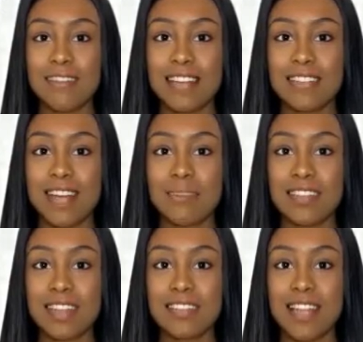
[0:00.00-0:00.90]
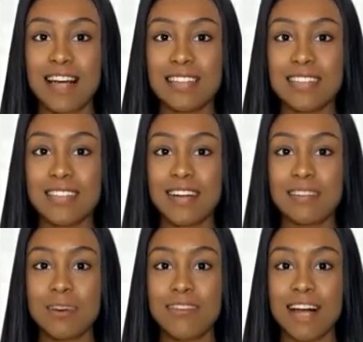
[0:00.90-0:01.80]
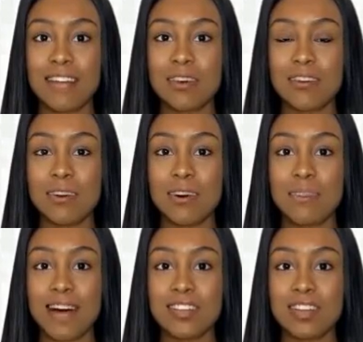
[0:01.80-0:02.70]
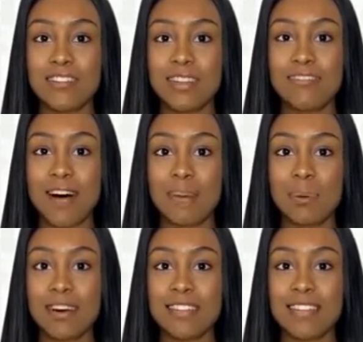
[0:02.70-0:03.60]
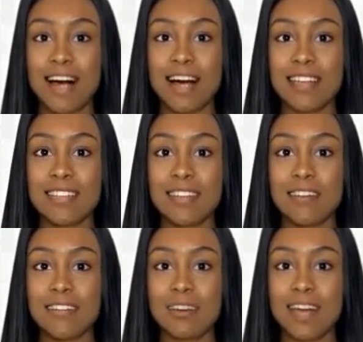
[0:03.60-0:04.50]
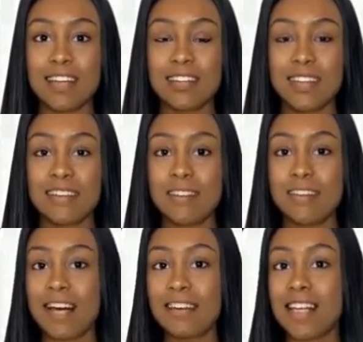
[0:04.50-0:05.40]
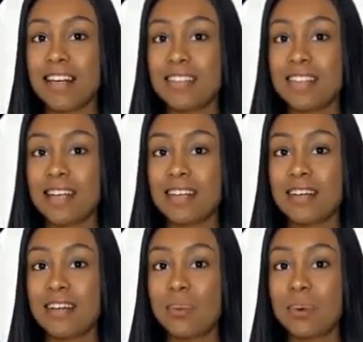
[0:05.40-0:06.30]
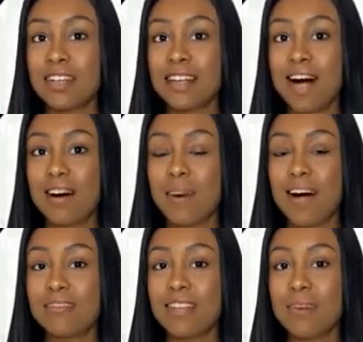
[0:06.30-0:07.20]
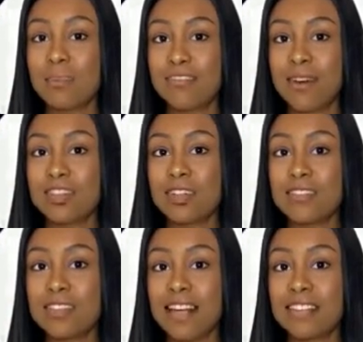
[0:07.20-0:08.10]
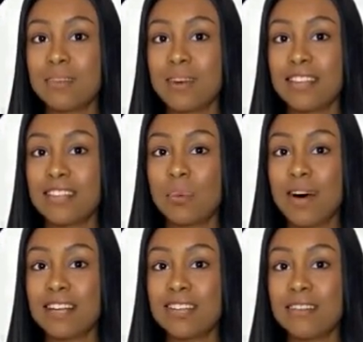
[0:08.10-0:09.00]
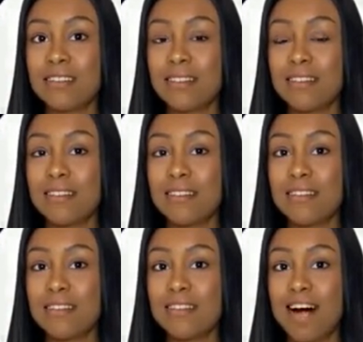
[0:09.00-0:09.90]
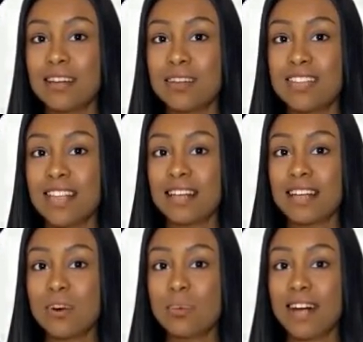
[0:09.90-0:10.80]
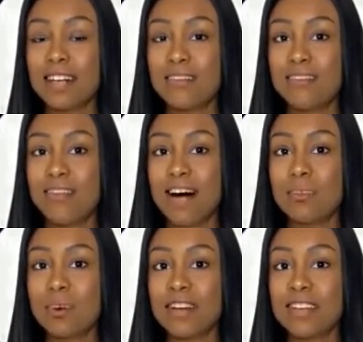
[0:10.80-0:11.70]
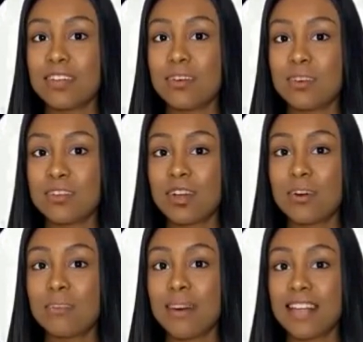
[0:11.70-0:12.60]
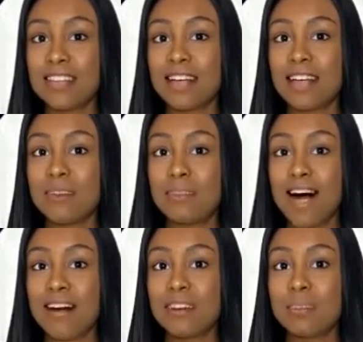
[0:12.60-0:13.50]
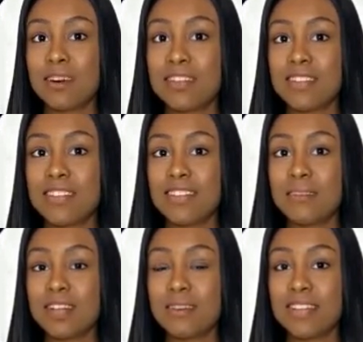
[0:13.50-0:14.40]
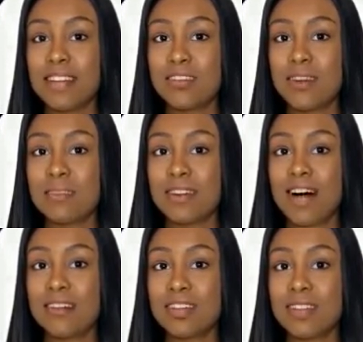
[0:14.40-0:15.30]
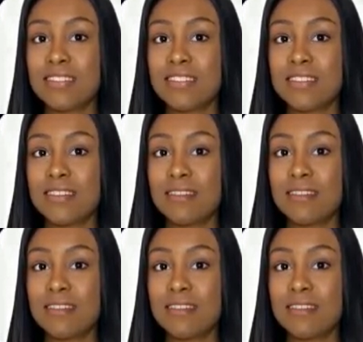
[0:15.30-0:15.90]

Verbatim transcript: These imaging tests can provide a clearer picture of the fibroid size, location, and density, which can help healthcare professionals estimate its weight. Understanding the weight of a fibroid is crucial because it can impact a person's symptoms and treatment options.